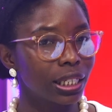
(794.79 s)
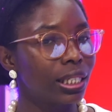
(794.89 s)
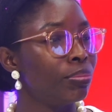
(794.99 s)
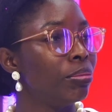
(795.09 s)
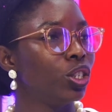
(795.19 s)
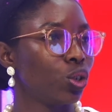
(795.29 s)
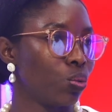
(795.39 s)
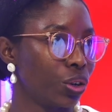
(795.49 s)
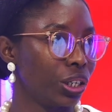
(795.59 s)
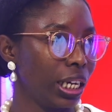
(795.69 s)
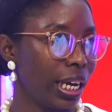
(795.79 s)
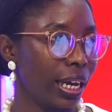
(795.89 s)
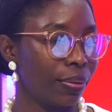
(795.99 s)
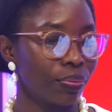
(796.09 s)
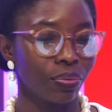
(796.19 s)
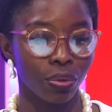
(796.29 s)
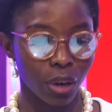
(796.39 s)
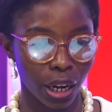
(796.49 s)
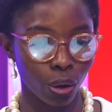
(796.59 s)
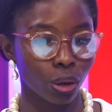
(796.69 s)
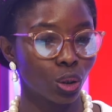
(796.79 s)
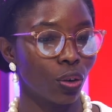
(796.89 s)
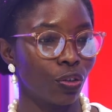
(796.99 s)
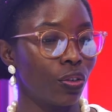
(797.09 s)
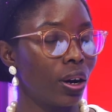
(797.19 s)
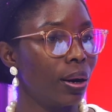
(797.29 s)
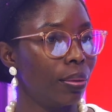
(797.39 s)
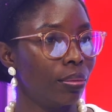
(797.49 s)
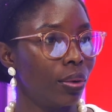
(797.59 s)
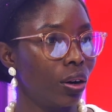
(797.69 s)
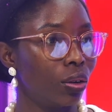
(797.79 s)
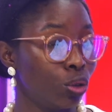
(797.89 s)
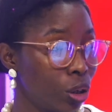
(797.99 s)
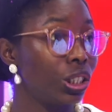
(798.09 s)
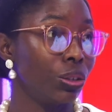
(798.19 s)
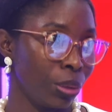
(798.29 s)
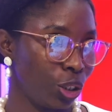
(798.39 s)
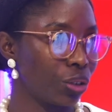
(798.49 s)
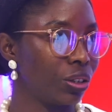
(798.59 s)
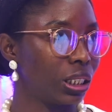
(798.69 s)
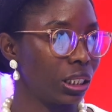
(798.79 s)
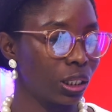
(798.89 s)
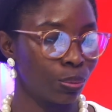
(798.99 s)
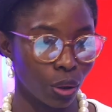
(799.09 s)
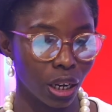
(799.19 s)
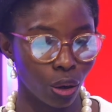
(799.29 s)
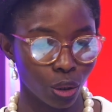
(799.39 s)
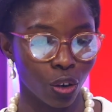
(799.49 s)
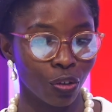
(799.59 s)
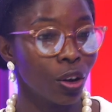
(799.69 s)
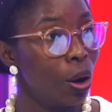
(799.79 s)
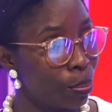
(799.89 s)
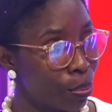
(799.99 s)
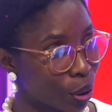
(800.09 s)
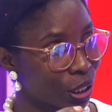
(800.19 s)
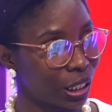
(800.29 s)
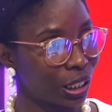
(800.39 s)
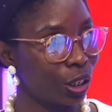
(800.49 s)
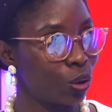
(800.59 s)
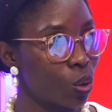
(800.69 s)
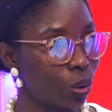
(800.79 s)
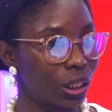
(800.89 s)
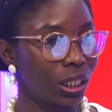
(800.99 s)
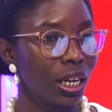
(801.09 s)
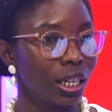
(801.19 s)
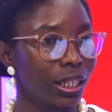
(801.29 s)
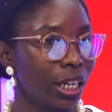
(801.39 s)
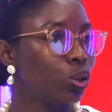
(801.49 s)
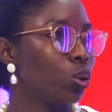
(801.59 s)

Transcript: this is a major word here. A lot of, not the majorities, but a lot of bosses, in quotes, tend to